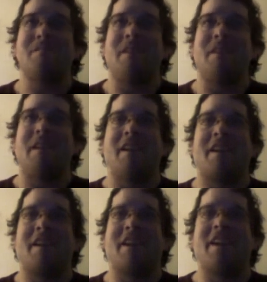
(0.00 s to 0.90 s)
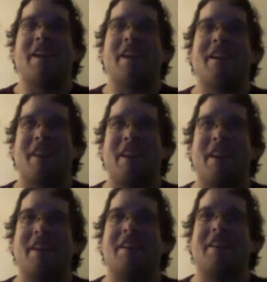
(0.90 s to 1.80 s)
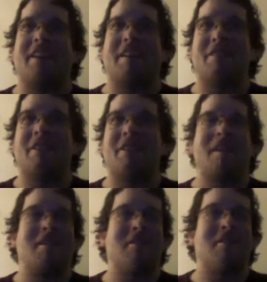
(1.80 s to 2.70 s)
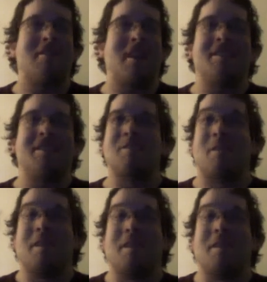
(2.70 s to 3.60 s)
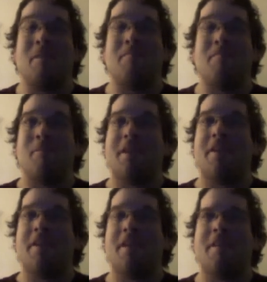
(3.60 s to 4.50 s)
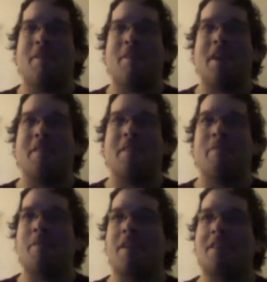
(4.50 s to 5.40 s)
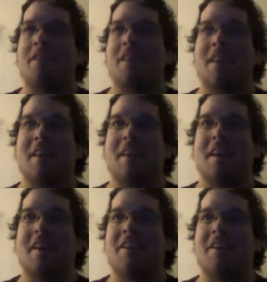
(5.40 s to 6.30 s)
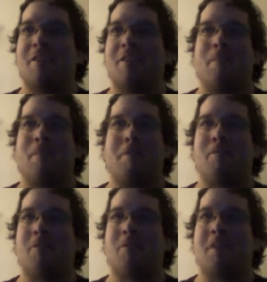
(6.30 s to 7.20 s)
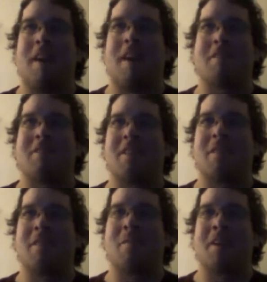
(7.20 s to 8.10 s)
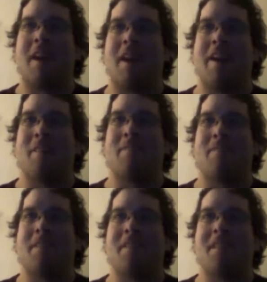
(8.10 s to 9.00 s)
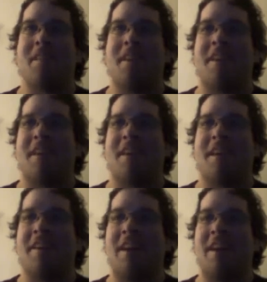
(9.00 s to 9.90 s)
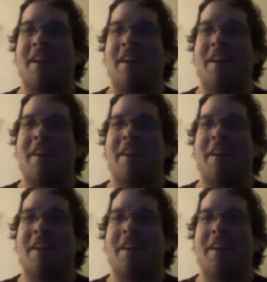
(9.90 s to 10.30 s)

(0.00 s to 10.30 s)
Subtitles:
they're telling their sides of the story. At one point at the beginning of the movie, it says like there are multiple accounts that don't really add up to, like, in that